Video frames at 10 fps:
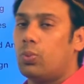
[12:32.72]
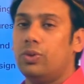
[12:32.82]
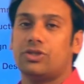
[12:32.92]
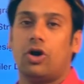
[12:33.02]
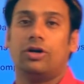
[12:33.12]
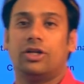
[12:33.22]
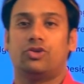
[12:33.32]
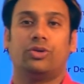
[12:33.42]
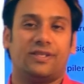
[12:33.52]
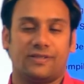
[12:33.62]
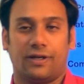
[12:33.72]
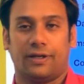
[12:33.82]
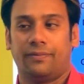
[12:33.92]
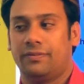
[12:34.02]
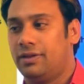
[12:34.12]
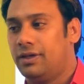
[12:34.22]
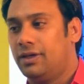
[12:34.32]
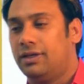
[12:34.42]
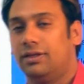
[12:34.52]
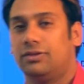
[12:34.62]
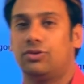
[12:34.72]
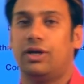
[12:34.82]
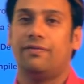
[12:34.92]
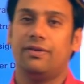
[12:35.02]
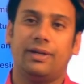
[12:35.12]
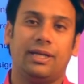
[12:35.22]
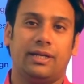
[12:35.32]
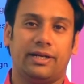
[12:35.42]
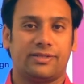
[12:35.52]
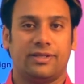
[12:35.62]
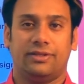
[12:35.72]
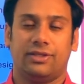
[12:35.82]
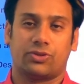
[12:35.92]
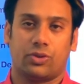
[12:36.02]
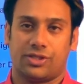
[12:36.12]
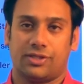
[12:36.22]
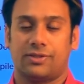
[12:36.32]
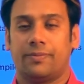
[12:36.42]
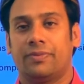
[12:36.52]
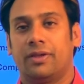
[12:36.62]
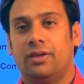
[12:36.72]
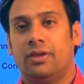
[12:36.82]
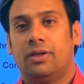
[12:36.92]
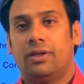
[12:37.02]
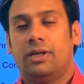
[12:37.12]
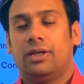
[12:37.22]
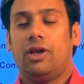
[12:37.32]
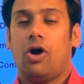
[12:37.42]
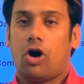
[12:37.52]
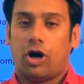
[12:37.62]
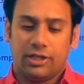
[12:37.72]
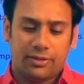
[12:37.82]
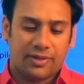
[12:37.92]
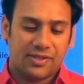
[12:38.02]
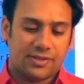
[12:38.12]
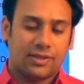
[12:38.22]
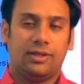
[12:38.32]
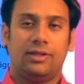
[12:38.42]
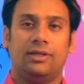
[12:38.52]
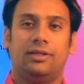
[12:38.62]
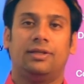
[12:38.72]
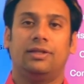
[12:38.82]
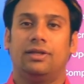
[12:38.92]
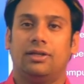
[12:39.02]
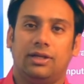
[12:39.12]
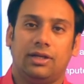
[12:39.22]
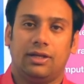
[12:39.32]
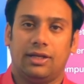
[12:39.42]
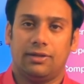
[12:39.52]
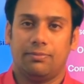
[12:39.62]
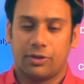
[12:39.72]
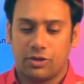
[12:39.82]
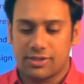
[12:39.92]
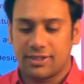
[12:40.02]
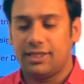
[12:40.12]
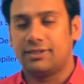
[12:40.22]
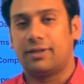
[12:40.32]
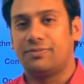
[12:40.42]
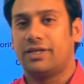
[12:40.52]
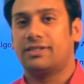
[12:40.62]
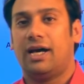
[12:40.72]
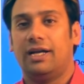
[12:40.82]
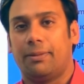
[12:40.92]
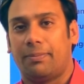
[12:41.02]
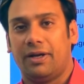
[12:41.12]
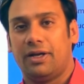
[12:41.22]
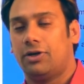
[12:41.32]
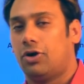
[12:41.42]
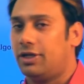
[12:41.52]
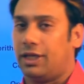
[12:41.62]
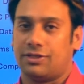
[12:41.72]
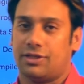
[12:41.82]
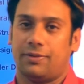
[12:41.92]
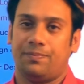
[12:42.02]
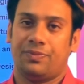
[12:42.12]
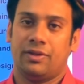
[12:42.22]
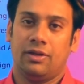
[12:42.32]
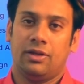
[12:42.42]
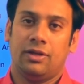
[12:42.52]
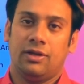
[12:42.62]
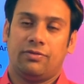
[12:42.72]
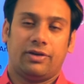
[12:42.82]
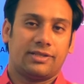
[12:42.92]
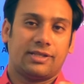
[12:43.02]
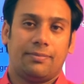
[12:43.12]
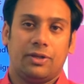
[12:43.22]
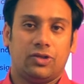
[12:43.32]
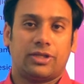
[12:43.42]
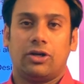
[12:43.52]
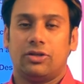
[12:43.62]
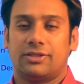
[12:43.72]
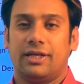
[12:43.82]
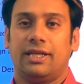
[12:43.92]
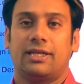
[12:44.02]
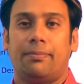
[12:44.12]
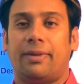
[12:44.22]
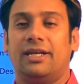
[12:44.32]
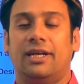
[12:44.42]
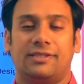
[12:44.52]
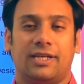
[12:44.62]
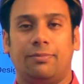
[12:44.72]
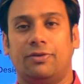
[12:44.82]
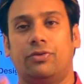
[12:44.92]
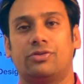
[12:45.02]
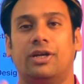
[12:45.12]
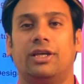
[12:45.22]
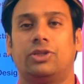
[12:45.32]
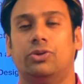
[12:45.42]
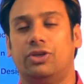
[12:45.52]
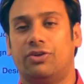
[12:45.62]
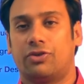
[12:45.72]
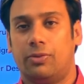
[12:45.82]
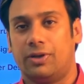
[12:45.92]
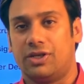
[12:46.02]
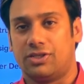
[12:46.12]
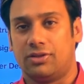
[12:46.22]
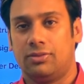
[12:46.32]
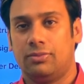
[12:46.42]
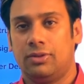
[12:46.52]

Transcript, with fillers: In which order should I study? So everybody gets these questions. Now order means because see subjects are dependent on each other. For example, you cannot study compiler design before studying theory of computation.